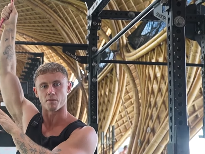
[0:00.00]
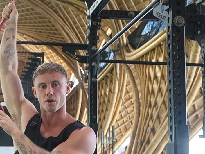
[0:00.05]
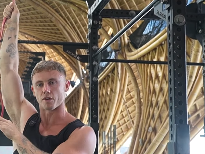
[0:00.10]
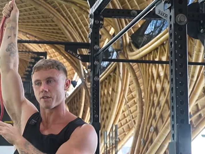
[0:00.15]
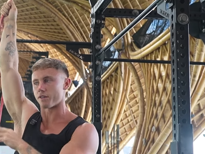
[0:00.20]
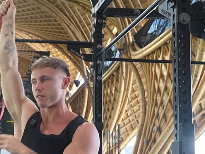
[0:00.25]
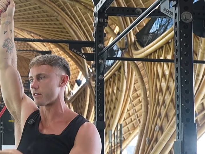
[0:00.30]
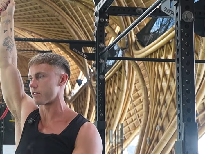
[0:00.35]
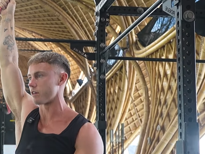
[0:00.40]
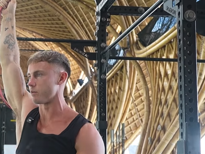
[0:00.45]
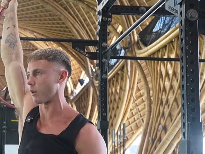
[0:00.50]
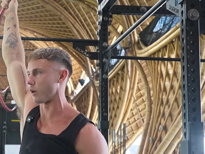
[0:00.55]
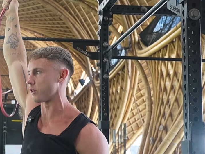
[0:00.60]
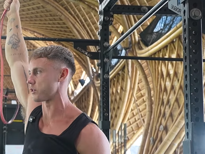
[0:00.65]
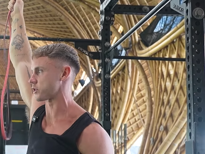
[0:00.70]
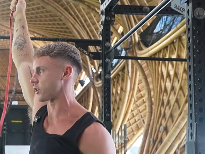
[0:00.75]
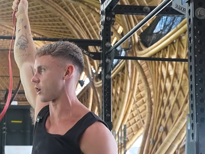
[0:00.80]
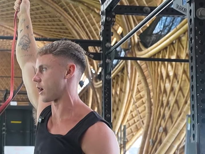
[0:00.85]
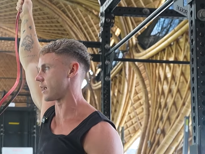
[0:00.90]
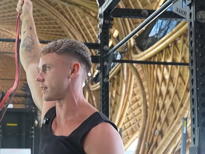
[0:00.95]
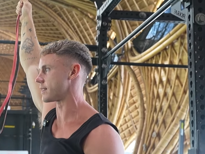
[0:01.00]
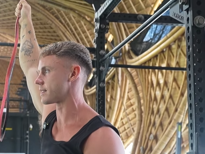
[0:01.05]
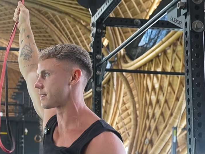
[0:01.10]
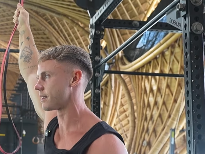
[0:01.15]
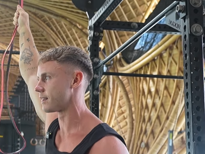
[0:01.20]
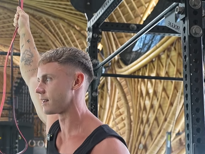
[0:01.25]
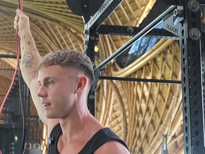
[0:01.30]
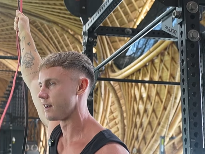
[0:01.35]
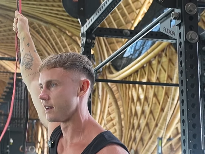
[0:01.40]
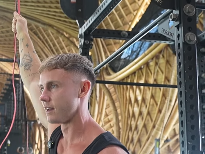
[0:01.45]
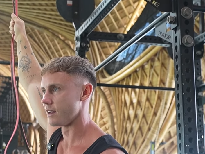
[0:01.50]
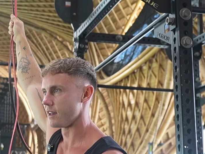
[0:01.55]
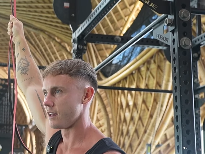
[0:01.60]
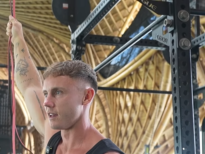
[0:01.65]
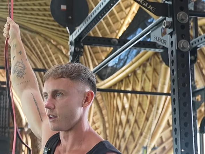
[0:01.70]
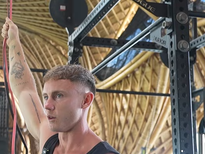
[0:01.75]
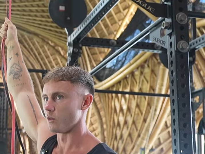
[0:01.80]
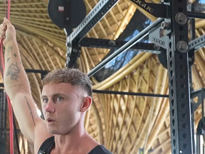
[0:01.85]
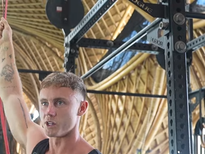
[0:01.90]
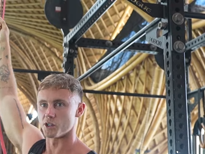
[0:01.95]
both sides.
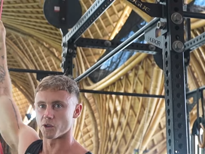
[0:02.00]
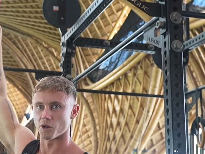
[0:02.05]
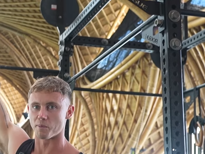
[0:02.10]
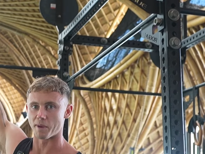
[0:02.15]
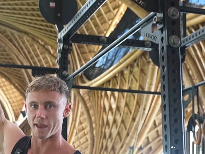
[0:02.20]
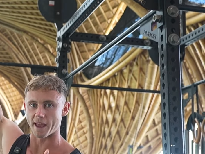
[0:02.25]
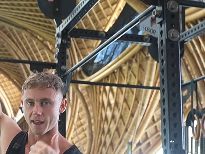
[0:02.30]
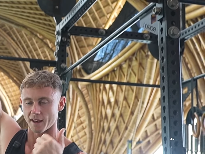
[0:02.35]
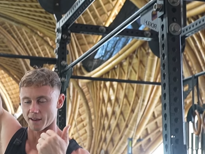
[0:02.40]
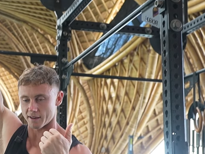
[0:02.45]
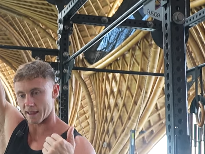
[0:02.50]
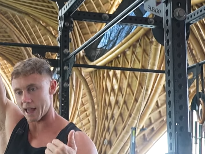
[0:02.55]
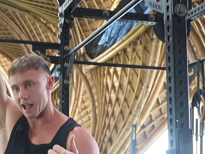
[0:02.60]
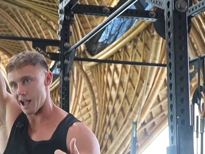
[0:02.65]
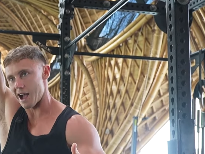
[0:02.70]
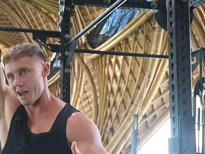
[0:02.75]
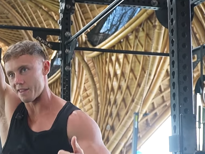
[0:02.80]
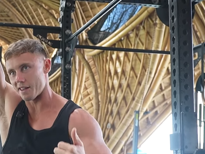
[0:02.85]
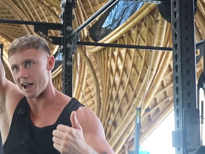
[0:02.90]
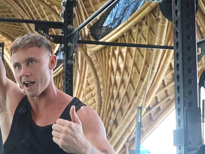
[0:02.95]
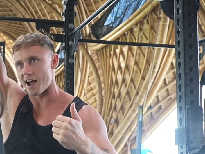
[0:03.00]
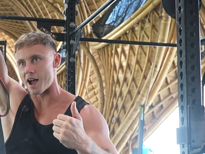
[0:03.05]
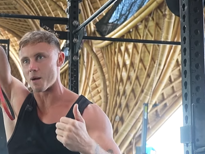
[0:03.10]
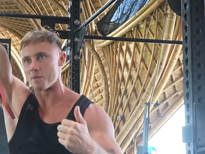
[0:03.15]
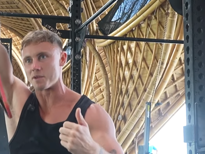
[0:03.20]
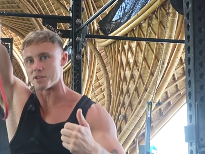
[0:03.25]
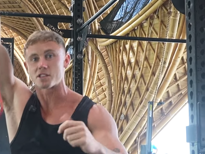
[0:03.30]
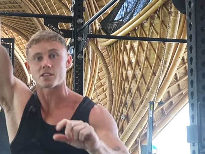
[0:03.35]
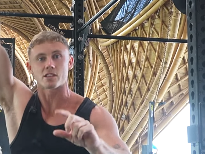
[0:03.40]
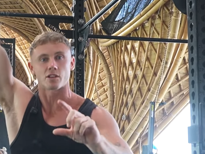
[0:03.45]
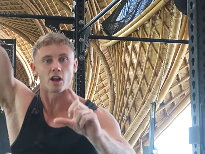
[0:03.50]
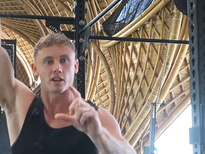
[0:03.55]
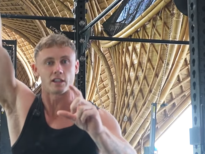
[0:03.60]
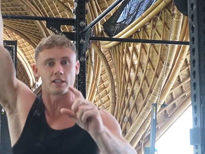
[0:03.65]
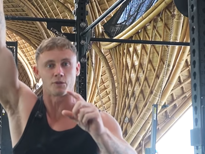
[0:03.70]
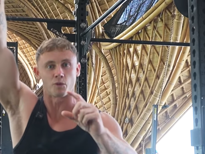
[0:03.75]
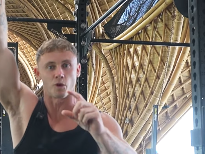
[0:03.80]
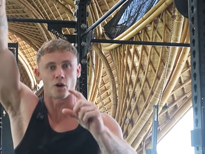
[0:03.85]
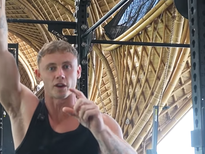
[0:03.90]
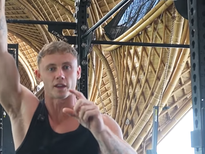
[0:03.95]
When you're doing a band, that other arm is
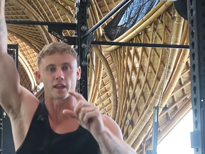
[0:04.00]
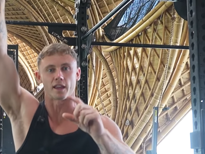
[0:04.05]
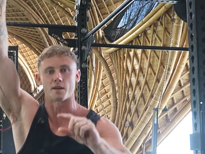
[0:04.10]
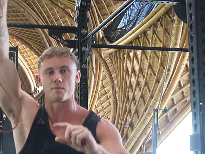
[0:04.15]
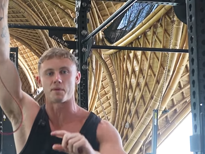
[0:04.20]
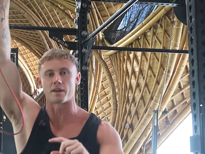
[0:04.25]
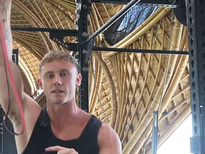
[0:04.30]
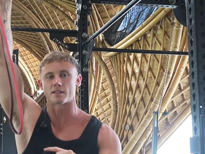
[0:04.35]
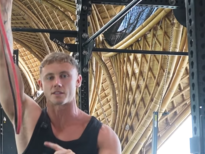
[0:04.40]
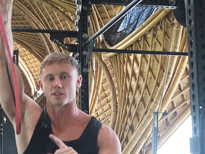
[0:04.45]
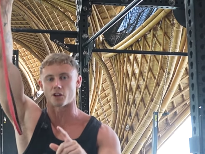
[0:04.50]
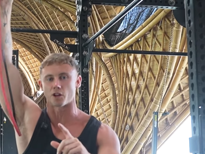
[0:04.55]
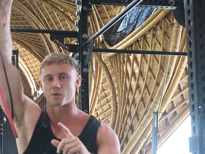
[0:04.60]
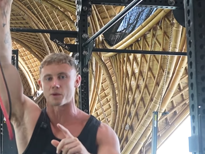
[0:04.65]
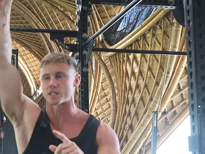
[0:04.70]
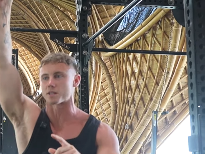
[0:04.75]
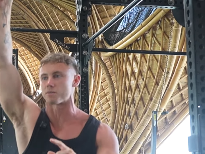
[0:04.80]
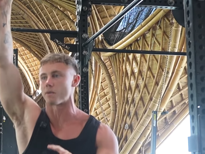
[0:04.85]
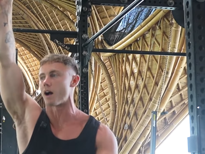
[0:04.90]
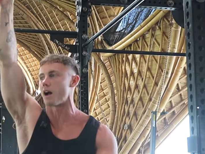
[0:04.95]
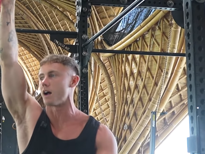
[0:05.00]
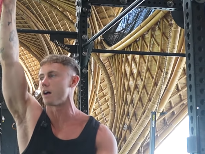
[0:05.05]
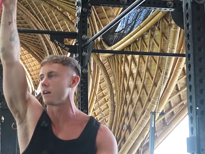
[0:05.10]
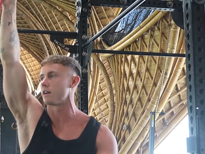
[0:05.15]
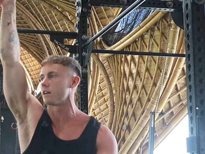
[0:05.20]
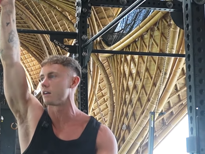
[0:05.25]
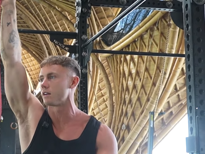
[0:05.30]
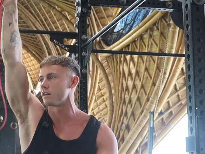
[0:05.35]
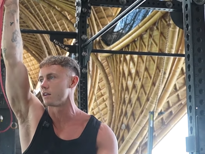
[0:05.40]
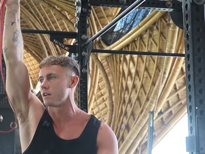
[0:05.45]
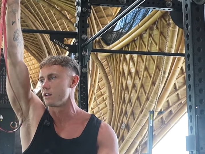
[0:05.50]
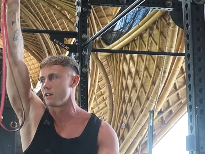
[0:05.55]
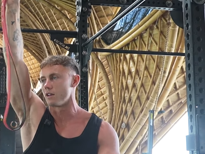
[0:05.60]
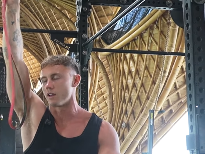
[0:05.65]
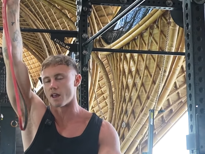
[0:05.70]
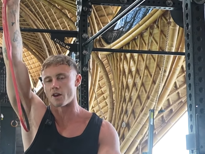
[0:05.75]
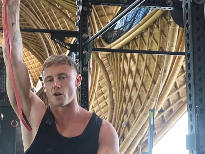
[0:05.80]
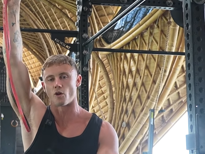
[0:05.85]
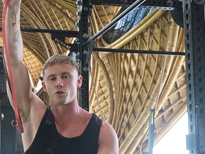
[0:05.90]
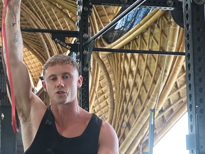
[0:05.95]
slightly working a bit, so you gotta be smart.
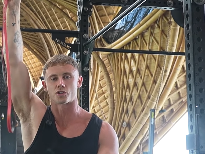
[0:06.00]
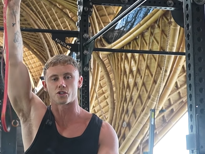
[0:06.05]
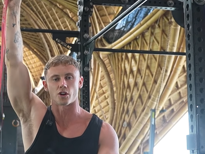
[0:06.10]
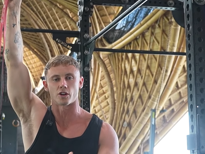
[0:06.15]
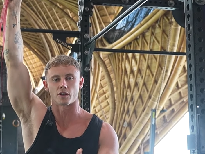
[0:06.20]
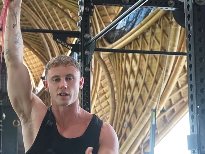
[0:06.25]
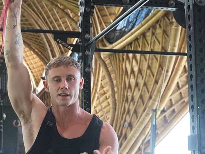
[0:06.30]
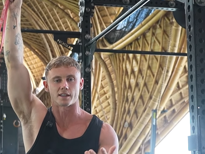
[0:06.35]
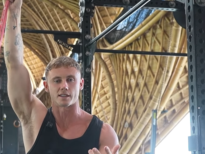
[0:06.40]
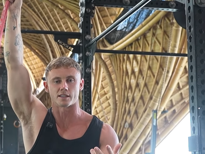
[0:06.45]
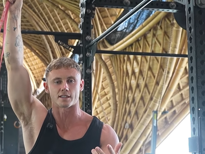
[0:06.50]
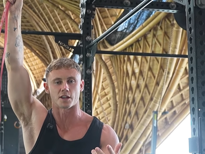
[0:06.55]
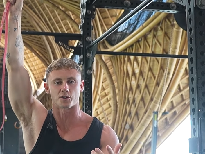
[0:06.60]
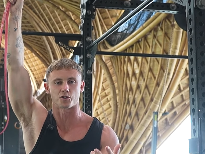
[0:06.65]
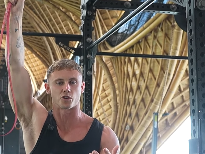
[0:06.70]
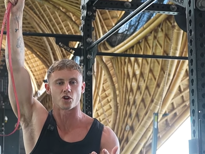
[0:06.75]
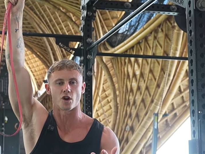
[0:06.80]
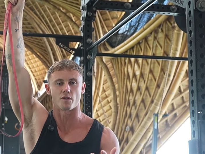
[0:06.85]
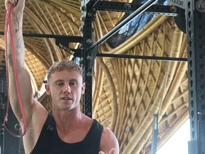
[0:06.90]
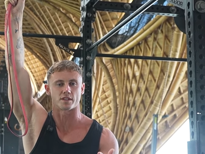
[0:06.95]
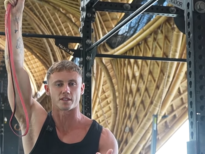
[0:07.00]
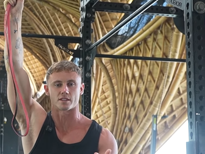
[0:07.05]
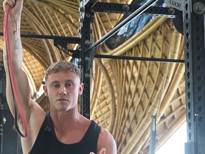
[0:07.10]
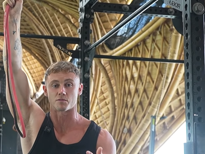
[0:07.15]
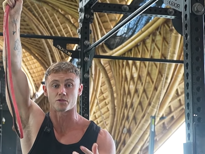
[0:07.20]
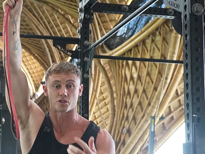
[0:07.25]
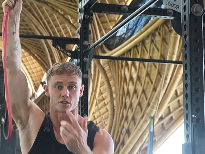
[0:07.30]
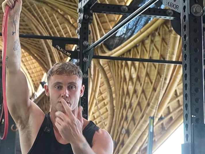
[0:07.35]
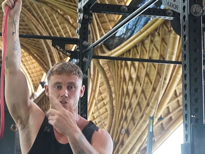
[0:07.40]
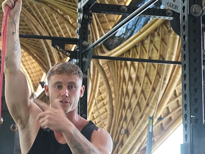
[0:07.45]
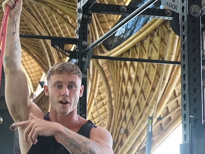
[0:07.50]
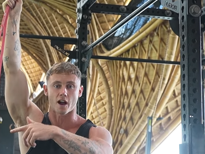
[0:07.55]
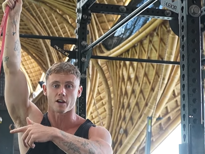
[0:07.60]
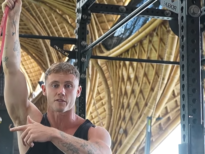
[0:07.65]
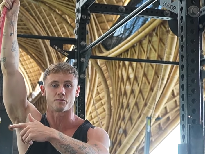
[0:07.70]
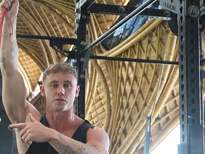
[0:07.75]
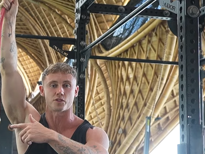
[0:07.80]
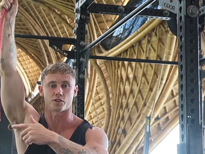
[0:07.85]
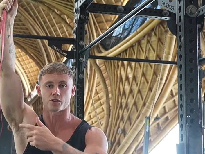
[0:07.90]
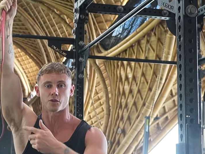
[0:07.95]
And also, like, your central nervous system just
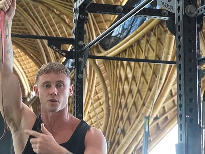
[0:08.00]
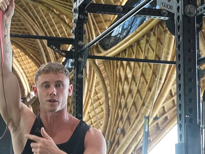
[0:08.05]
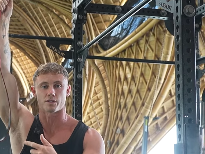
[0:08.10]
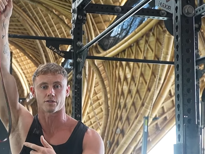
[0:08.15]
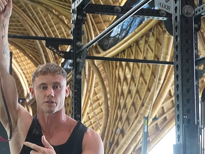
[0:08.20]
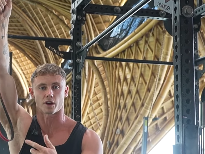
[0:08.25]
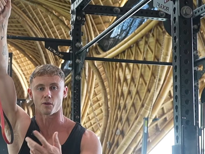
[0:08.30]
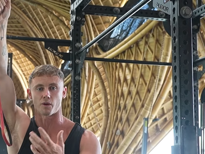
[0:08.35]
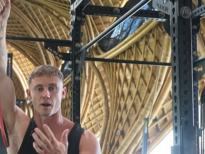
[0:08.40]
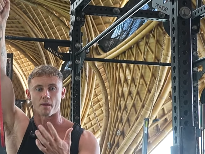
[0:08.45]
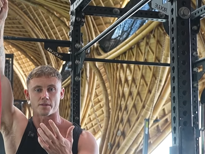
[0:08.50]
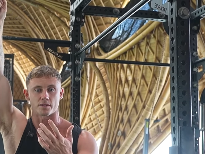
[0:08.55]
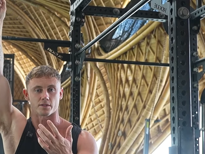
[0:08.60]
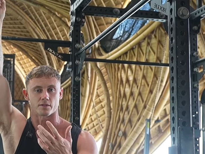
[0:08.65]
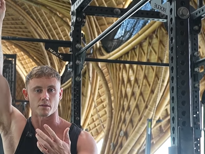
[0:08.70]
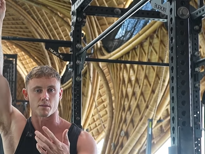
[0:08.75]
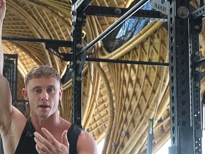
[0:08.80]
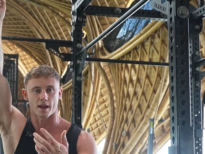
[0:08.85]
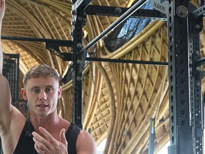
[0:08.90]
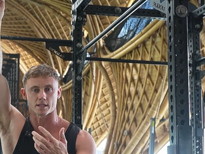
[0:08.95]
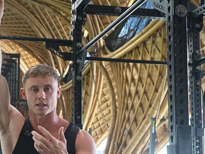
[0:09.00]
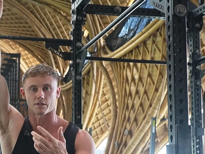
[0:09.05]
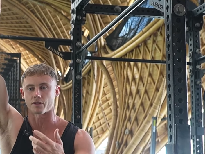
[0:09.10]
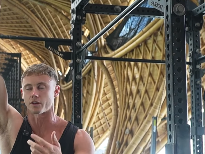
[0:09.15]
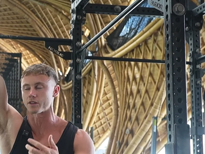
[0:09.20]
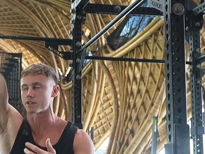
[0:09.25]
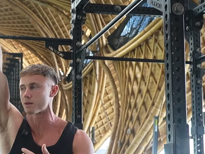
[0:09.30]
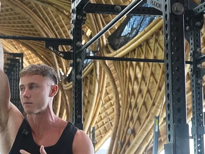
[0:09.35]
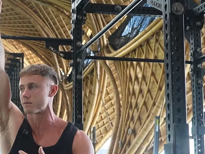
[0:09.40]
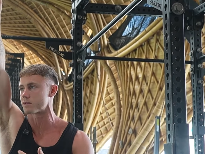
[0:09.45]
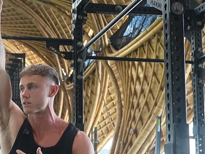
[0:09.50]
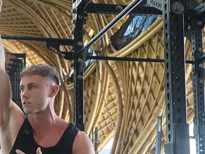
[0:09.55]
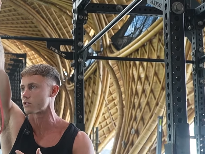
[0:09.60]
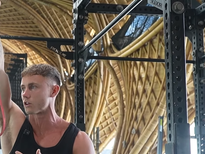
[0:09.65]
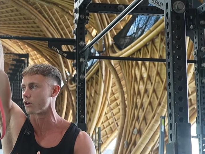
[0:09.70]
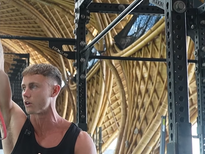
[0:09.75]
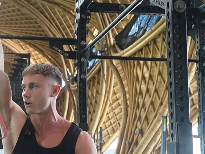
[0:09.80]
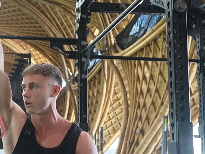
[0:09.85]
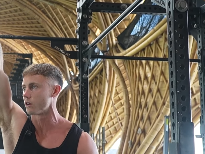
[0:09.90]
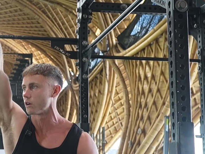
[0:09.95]
doing 3 reps of a max effort attempt. So